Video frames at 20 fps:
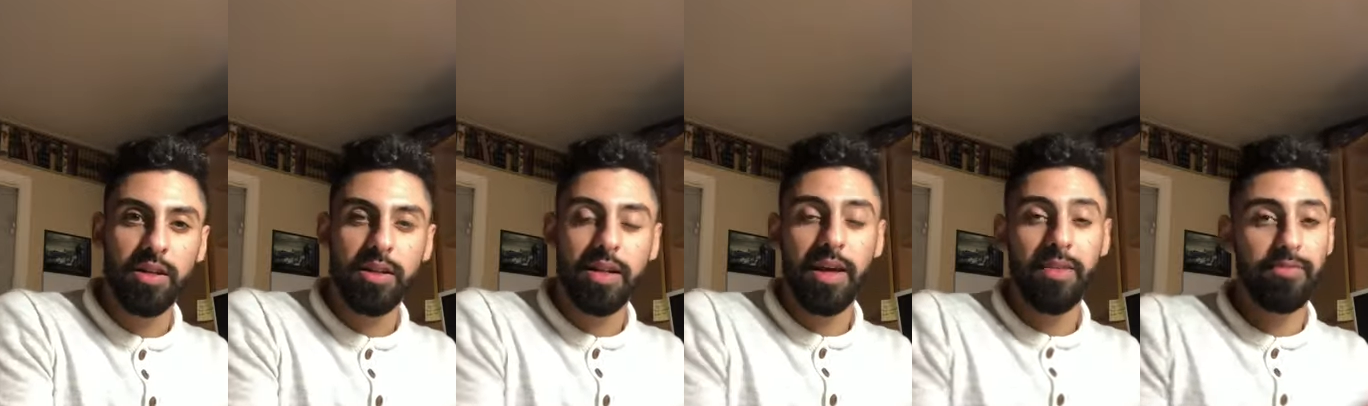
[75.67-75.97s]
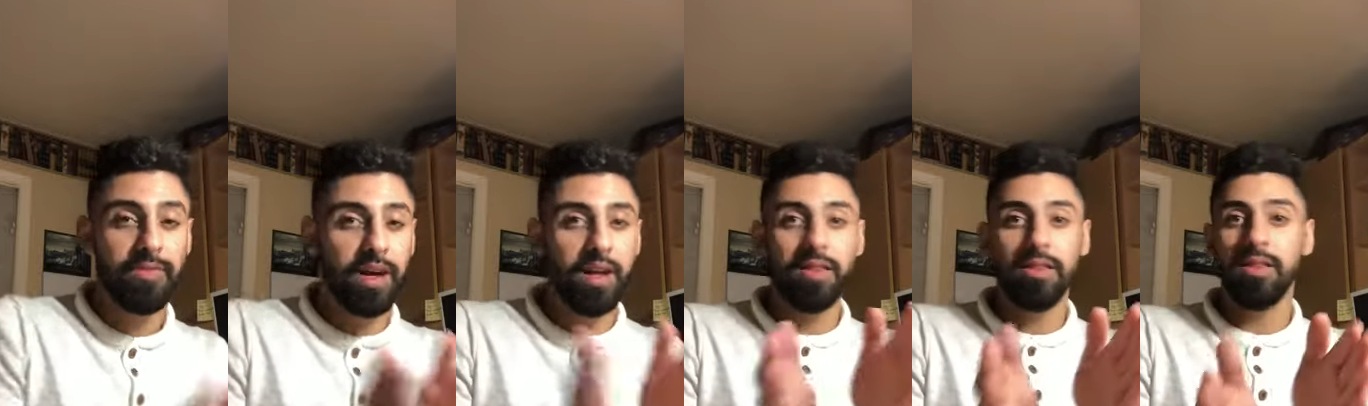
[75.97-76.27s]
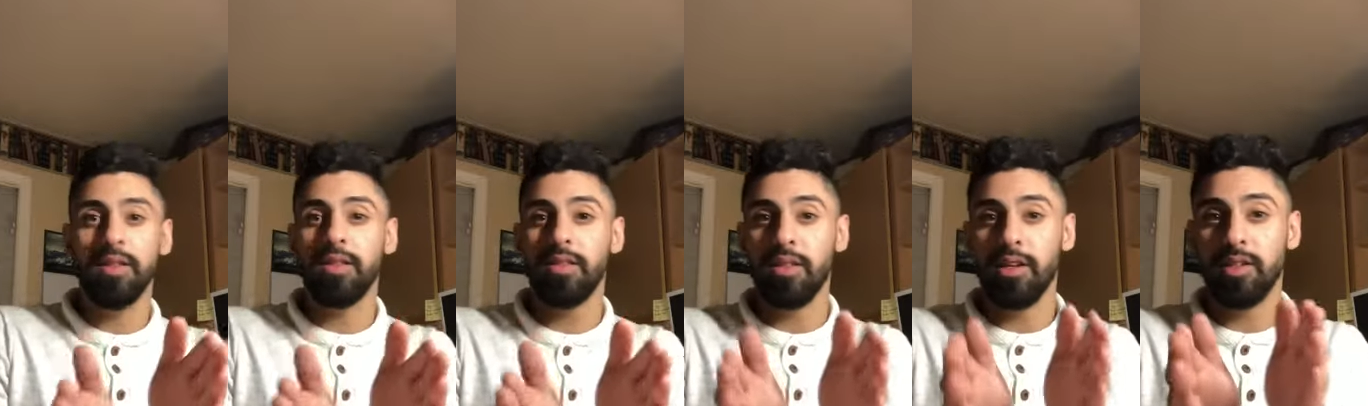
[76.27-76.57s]
They've
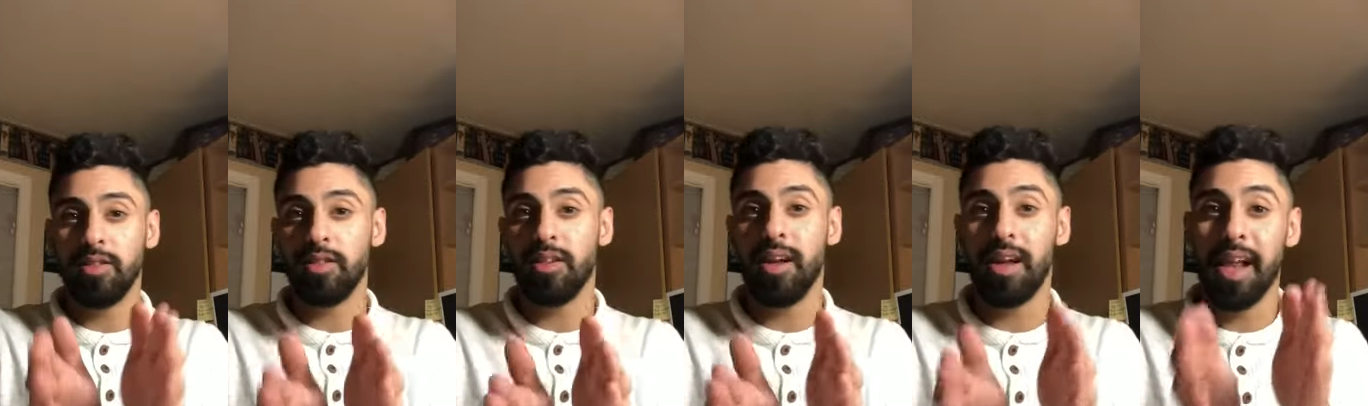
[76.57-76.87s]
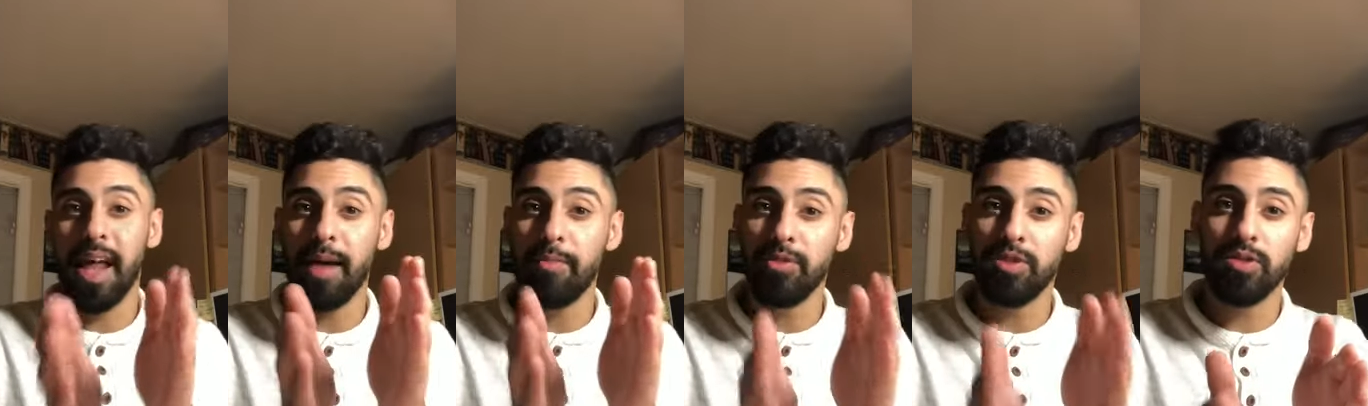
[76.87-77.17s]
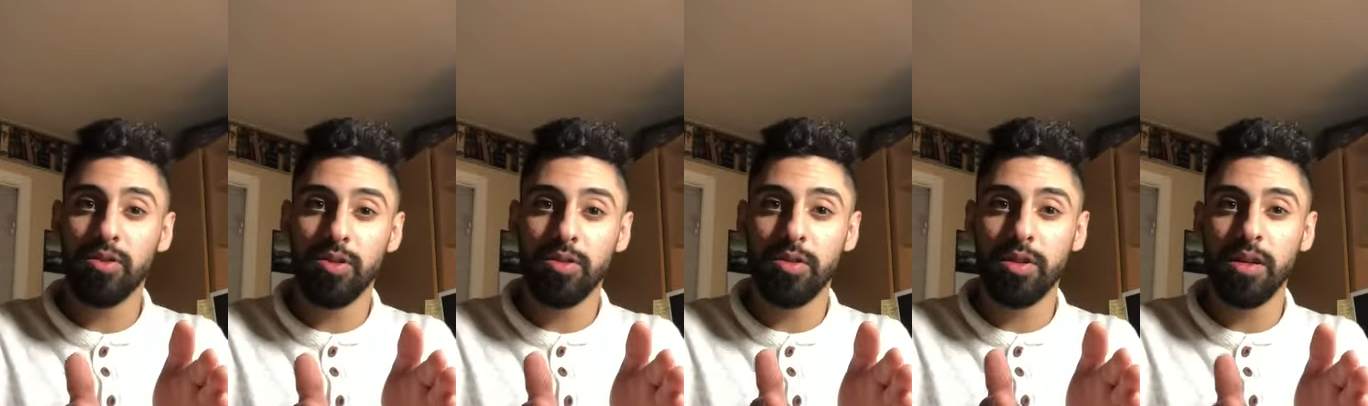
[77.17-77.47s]
done this in a
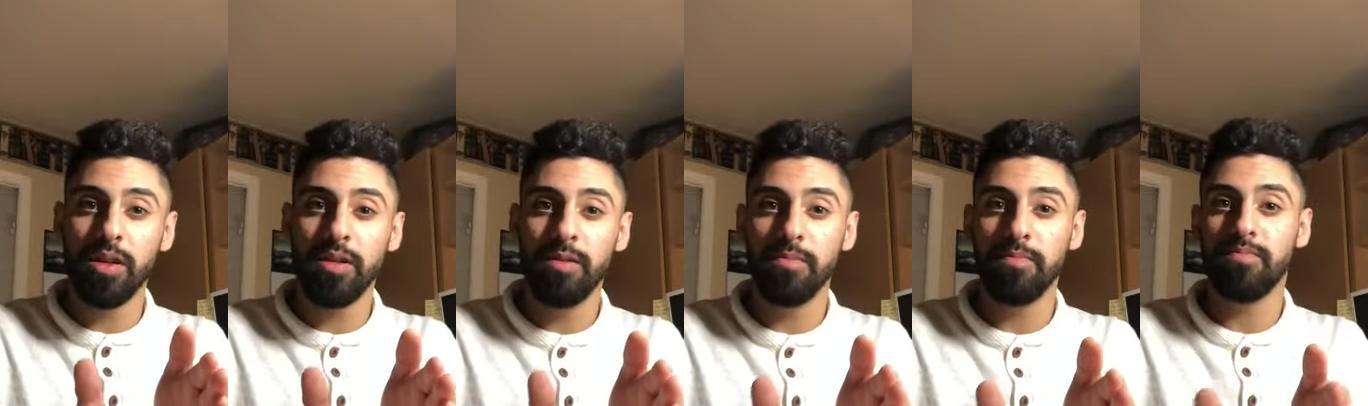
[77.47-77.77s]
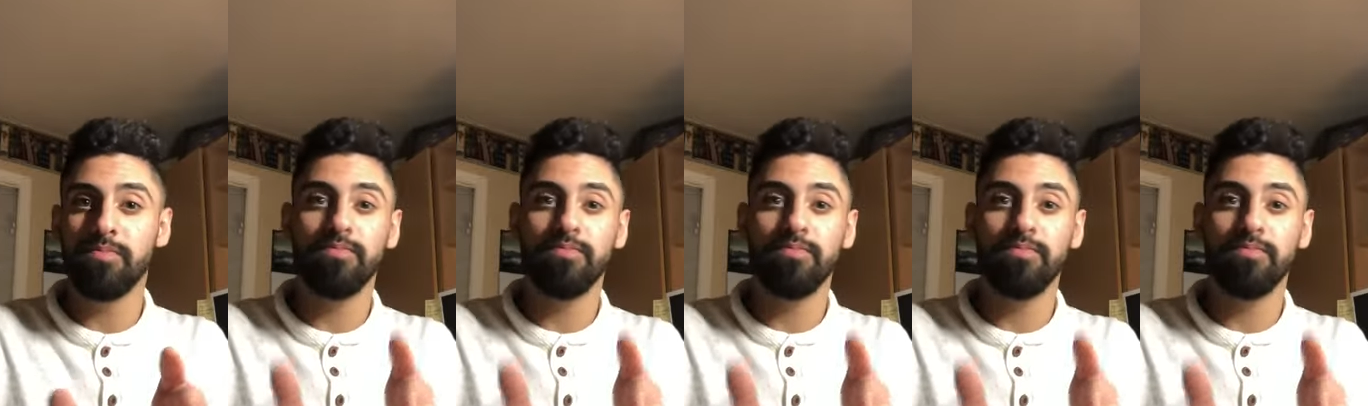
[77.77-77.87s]
laboratory.